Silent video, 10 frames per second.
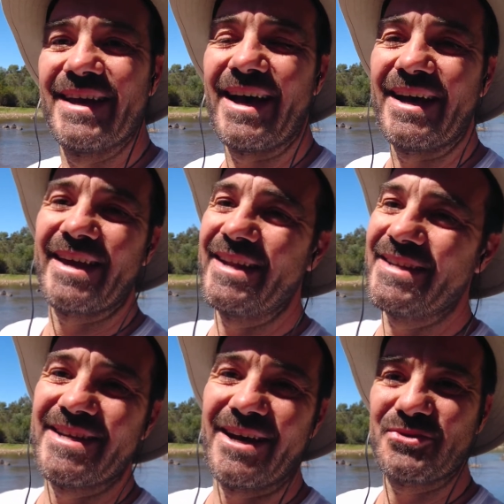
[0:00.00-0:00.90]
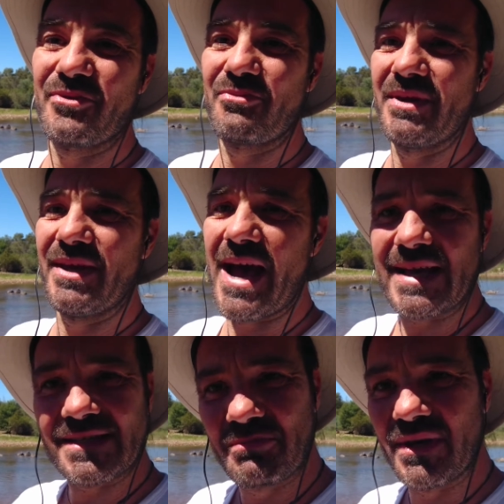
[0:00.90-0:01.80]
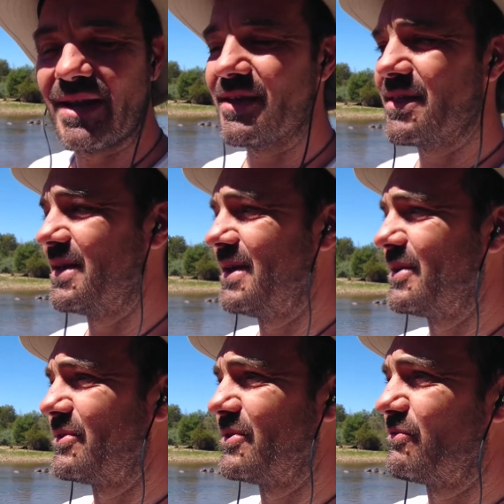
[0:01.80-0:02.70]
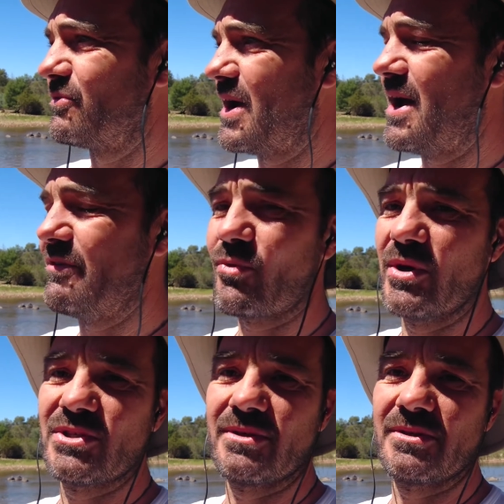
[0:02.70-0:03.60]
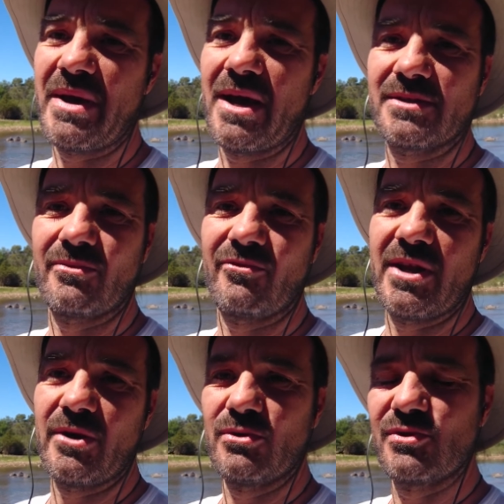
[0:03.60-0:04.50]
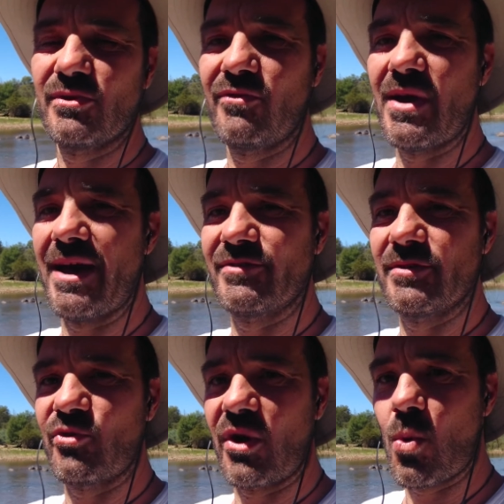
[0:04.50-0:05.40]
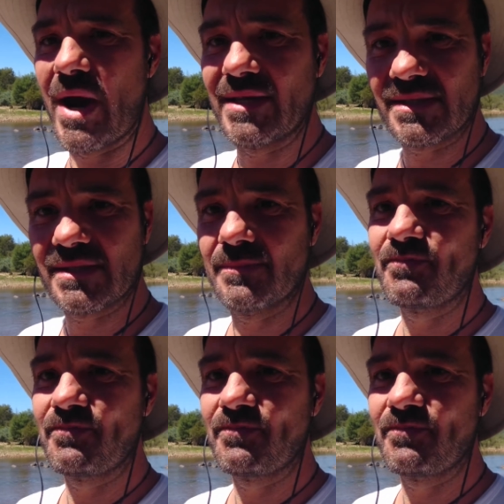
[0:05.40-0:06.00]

get in touch with me, ask me anything, you know, if you have questions about some videos or if you have some requests.